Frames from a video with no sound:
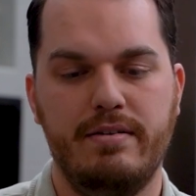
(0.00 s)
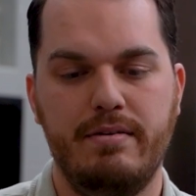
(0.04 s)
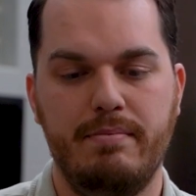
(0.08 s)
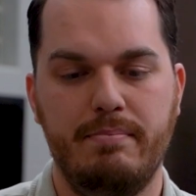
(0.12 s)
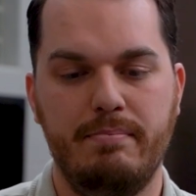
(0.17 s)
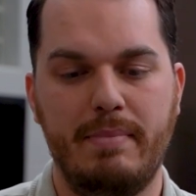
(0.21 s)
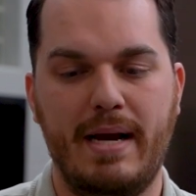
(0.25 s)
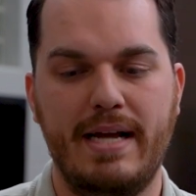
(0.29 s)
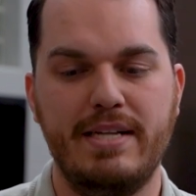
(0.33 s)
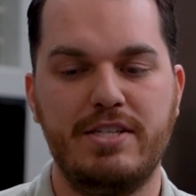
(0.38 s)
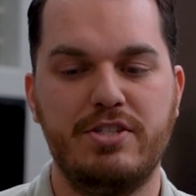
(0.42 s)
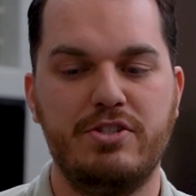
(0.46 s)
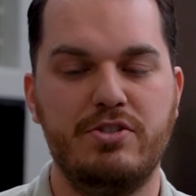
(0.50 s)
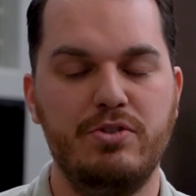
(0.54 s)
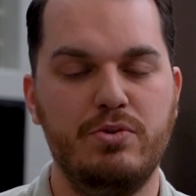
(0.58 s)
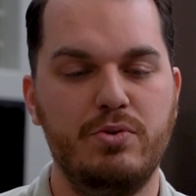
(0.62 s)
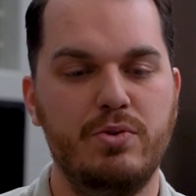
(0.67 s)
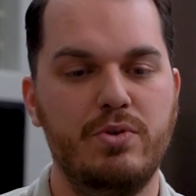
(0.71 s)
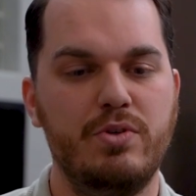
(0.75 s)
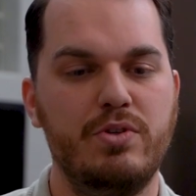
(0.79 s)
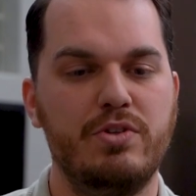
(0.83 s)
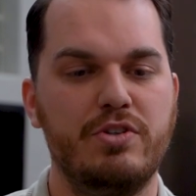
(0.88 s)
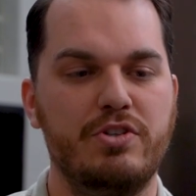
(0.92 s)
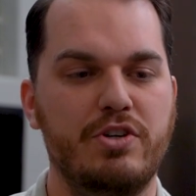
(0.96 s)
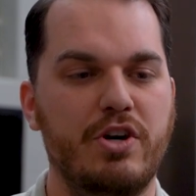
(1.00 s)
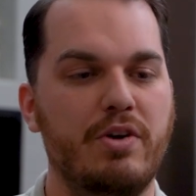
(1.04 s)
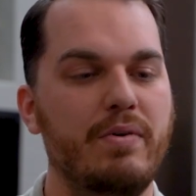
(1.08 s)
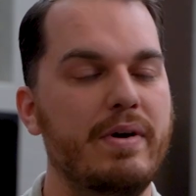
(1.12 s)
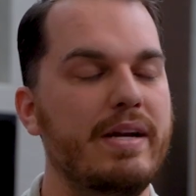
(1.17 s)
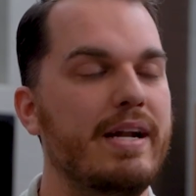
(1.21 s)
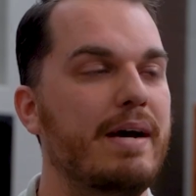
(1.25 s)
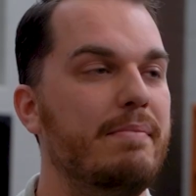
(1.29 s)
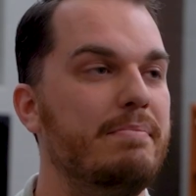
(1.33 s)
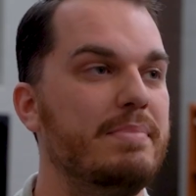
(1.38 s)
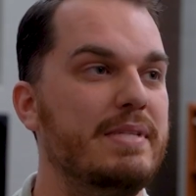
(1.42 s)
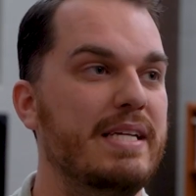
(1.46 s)
My school
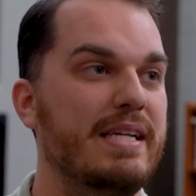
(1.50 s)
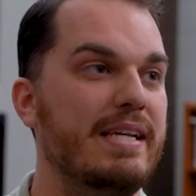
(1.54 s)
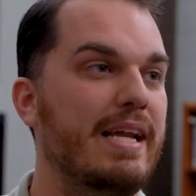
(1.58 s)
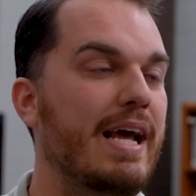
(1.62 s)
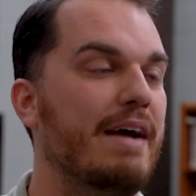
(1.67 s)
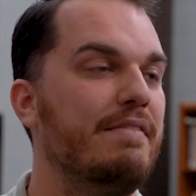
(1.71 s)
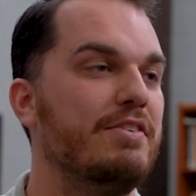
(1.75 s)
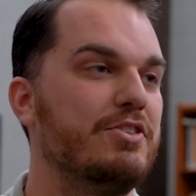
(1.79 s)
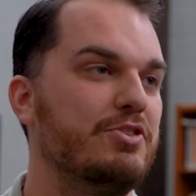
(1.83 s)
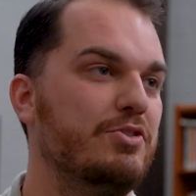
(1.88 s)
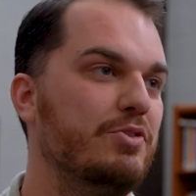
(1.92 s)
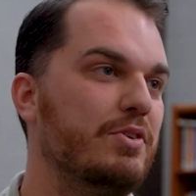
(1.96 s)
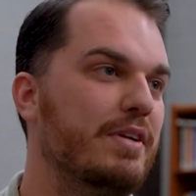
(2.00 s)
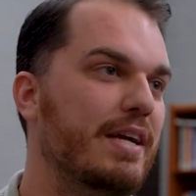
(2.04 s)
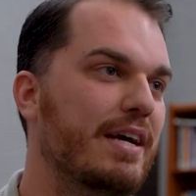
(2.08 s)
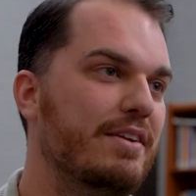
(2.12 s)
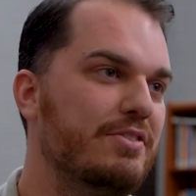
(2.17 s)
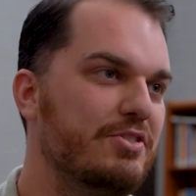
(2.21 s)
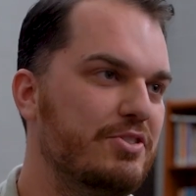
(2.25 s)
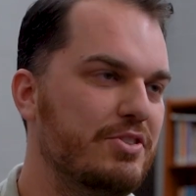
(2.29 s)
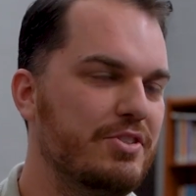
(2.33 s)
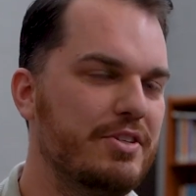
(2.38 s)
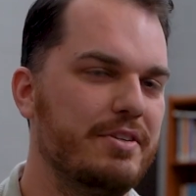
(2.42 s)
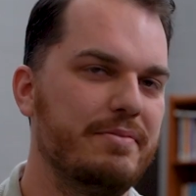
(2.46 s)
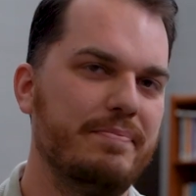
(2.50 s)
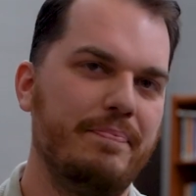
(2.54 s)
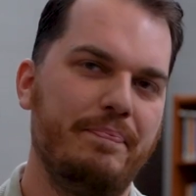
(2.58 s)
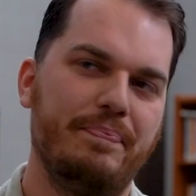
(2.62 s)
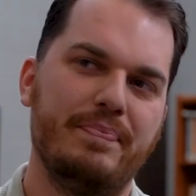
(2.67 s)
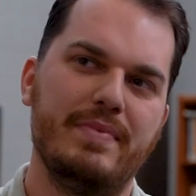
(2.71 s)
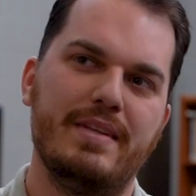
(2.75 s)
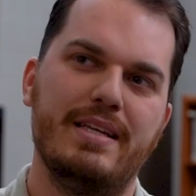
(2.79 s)
growing up didn't have a school counselor.